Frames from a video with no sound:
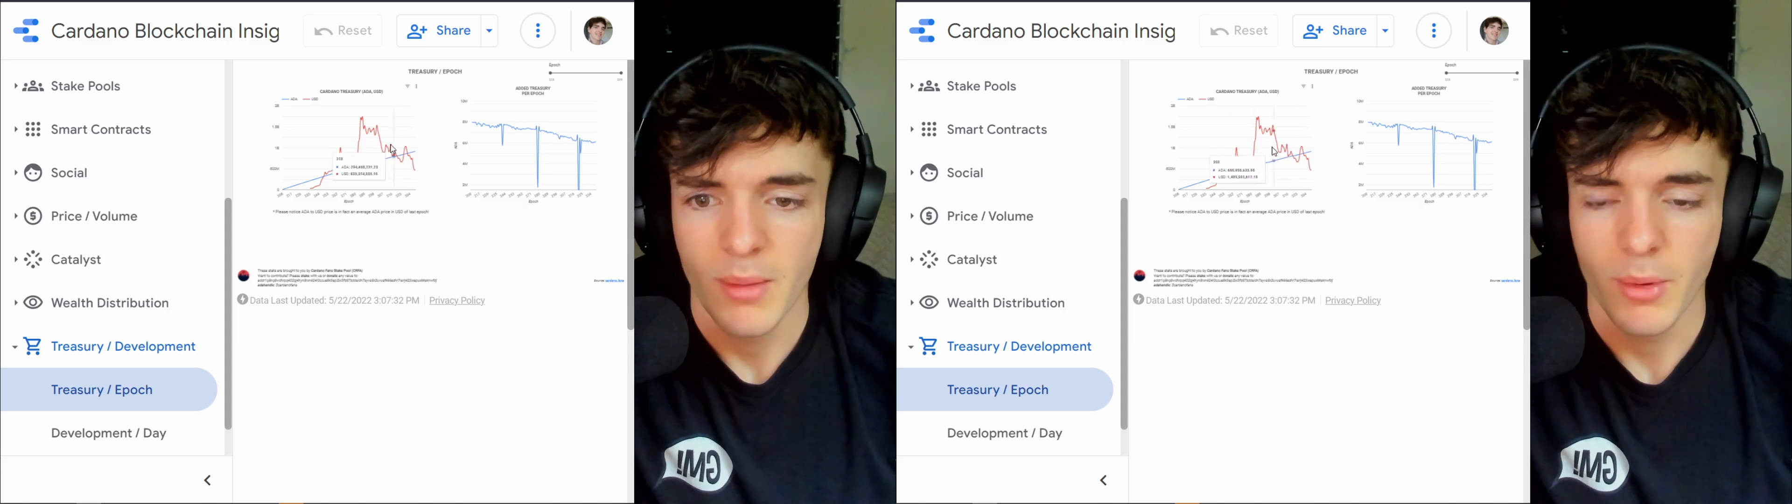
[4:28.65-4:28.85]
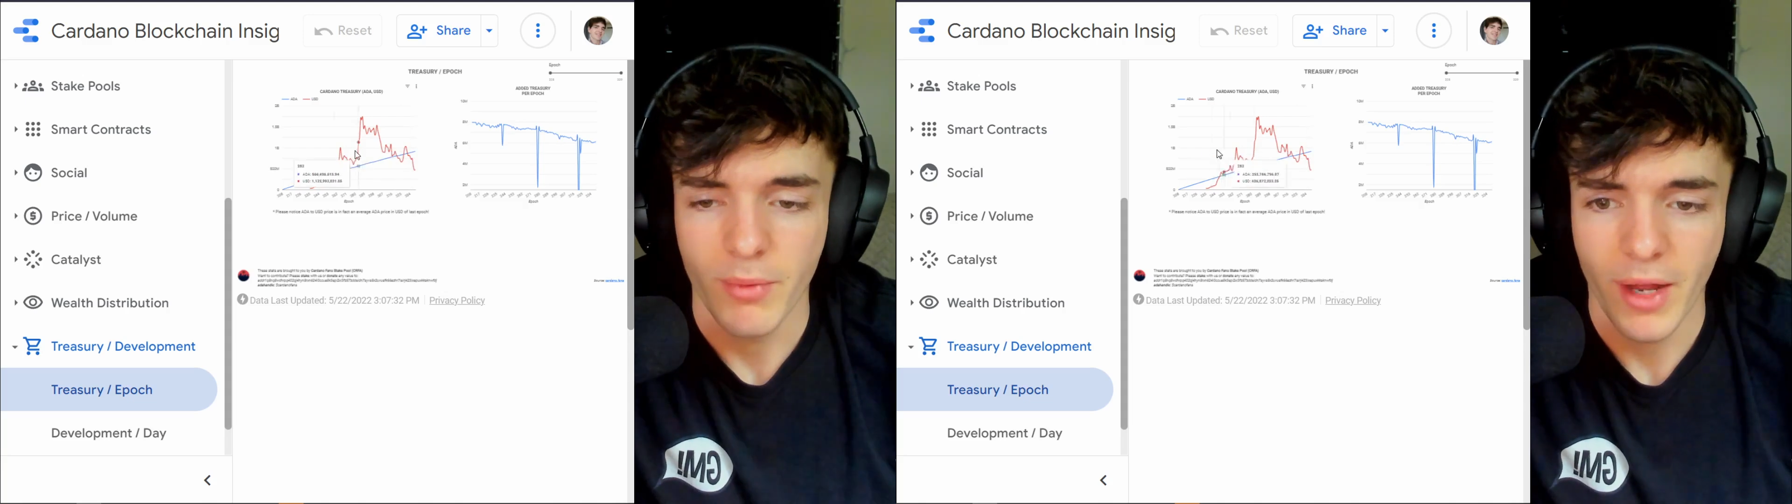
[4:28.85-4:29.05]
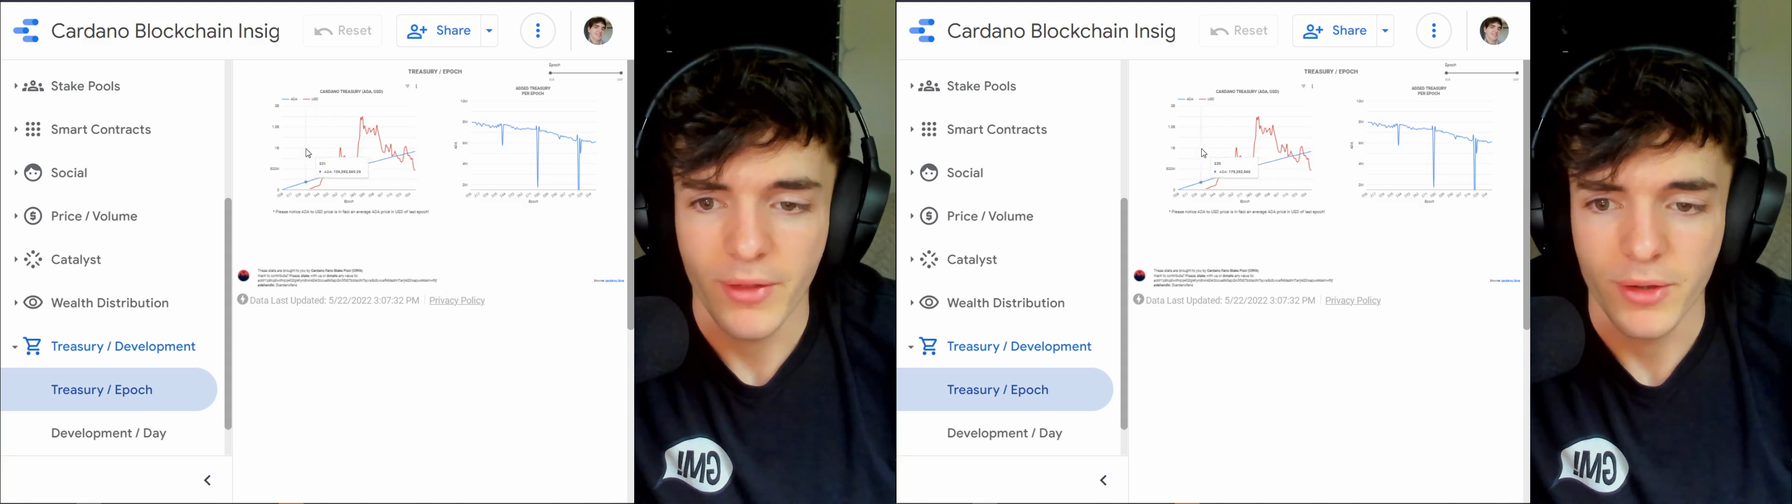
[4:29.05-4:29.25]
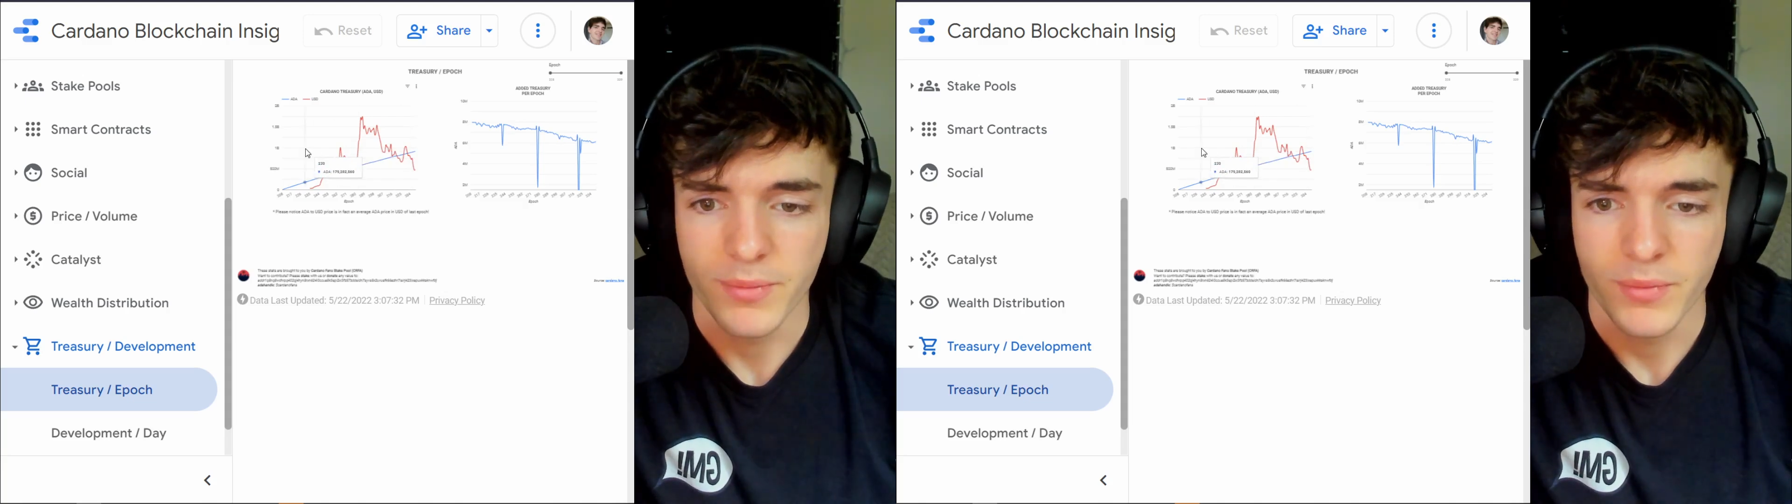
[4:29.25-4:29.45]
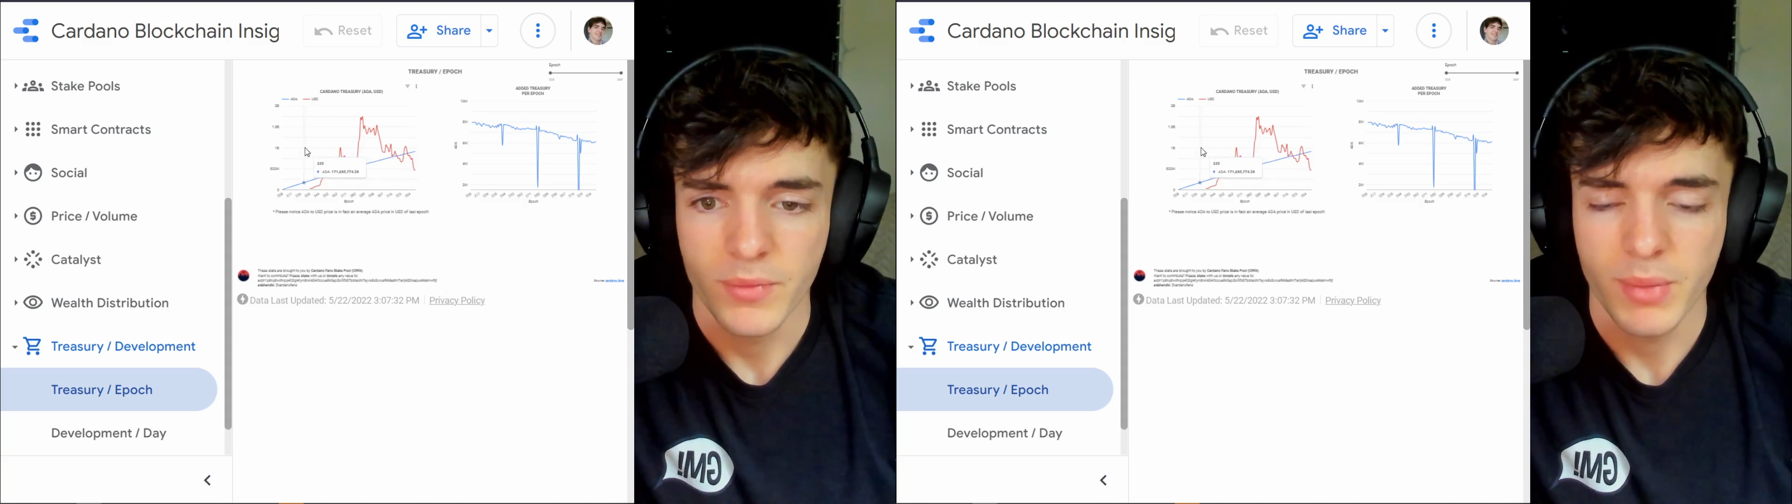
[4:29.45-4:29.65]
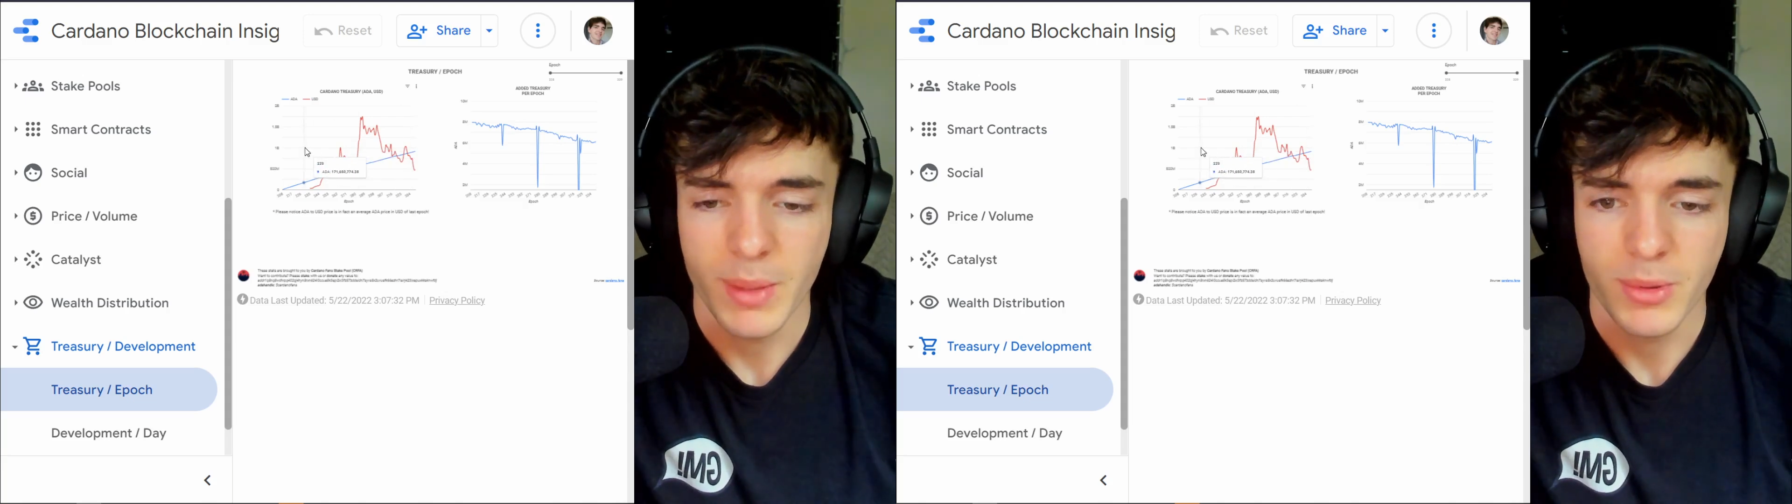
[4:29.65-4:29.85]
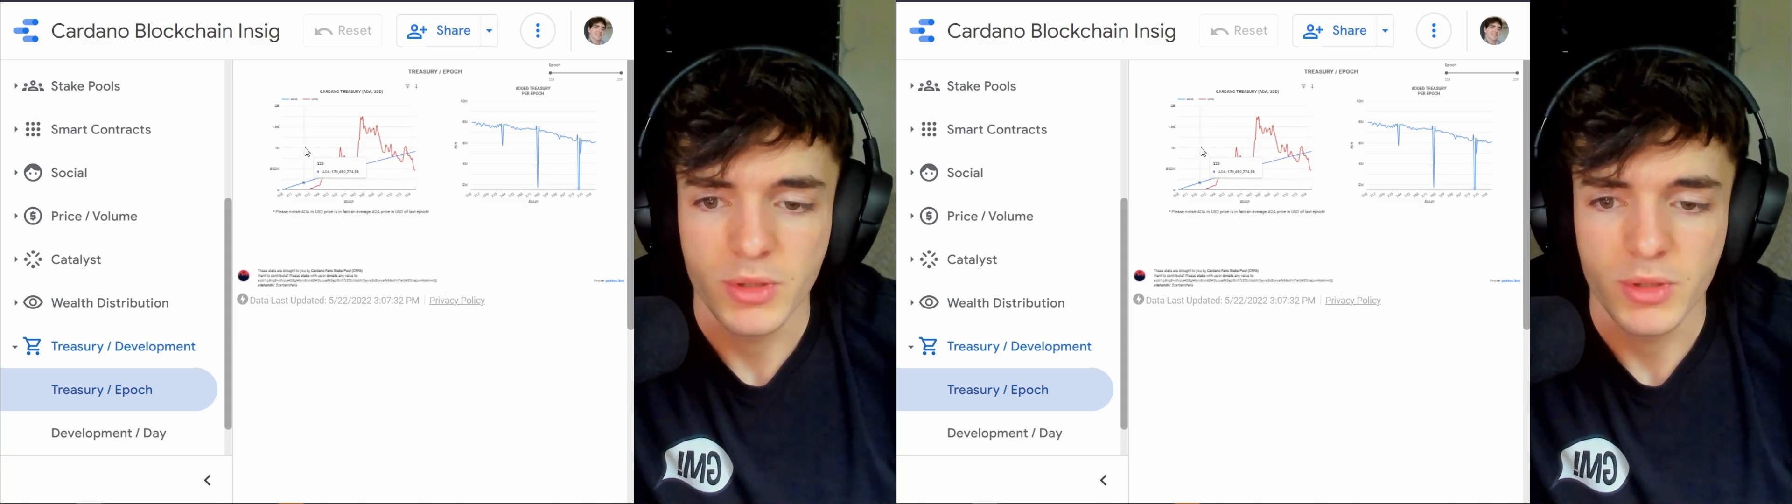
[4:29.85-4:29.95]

but rather people's